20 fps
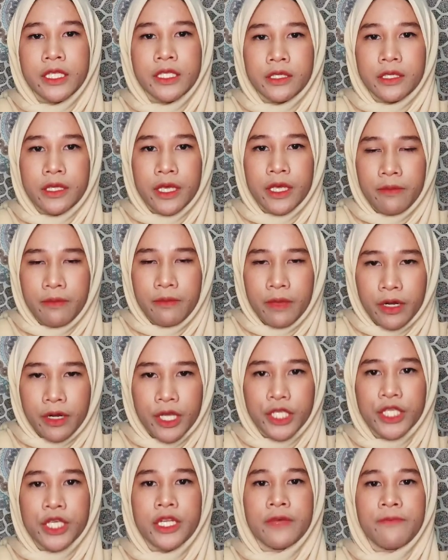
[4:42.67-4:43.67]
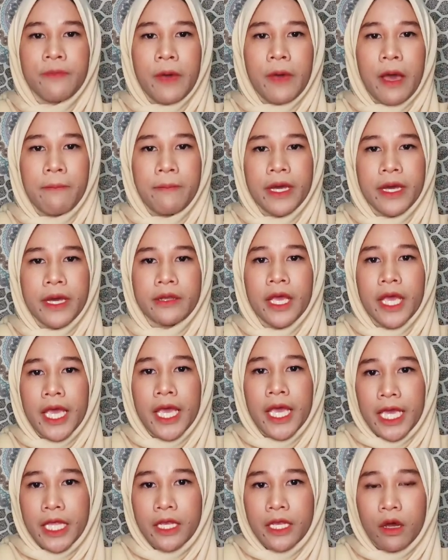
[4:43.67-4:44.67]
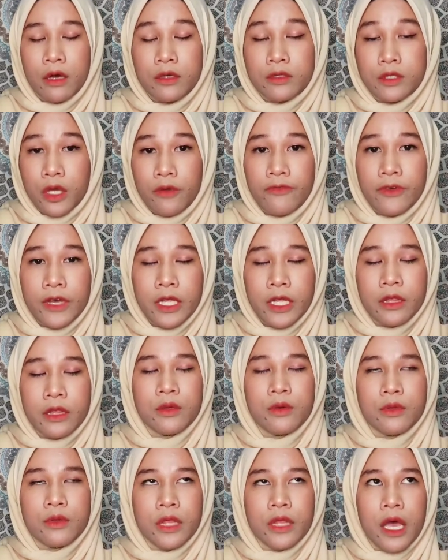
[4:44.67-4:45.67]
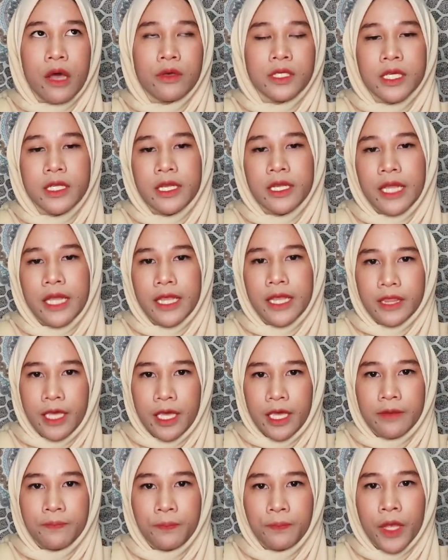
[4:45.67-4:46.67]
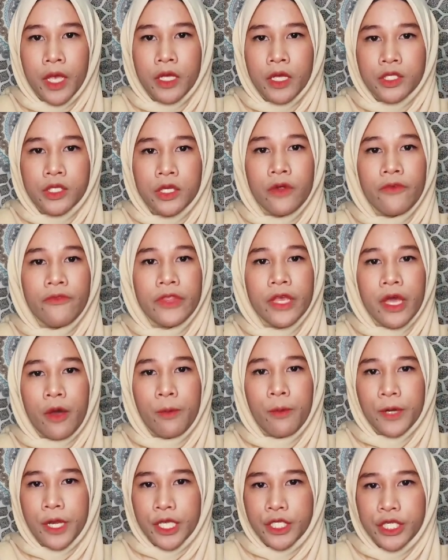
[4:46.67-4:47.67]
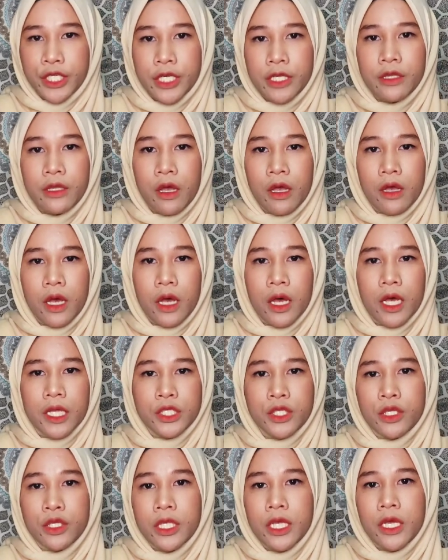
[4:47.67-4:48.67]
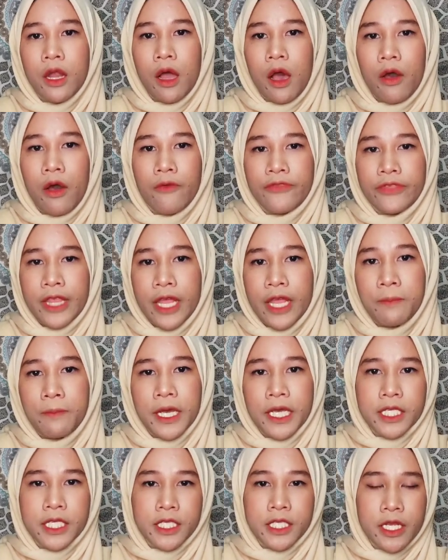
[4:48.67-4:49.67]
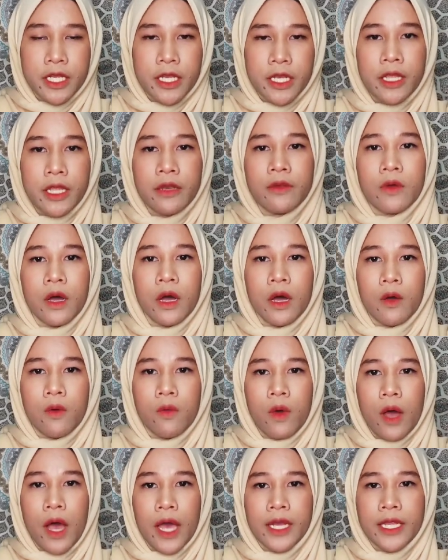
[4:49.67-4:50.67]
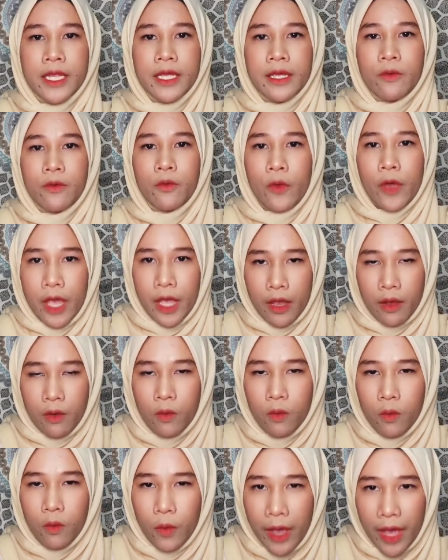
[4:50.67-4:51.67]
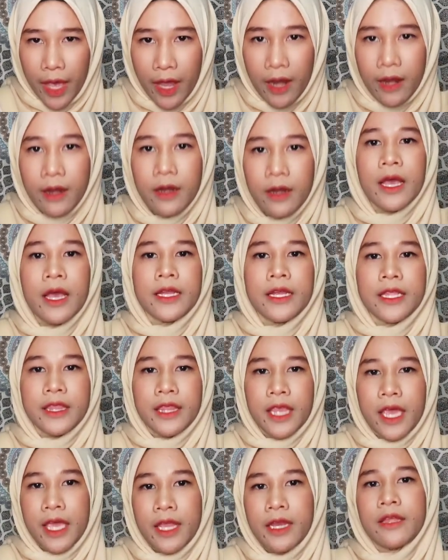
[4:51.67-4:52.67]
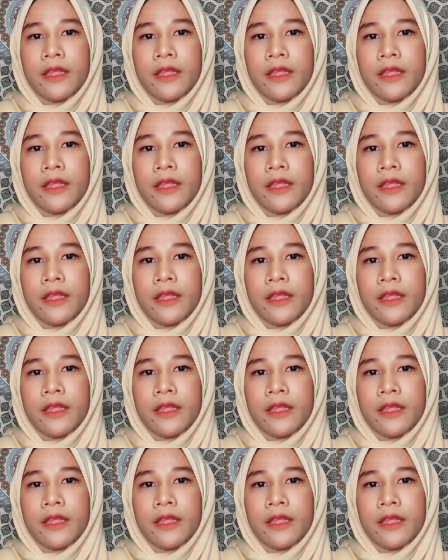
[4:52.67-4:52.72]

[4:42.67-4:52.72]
Immigration Department in October 2019. Through the operation, a total of 10 Pakistanis were detained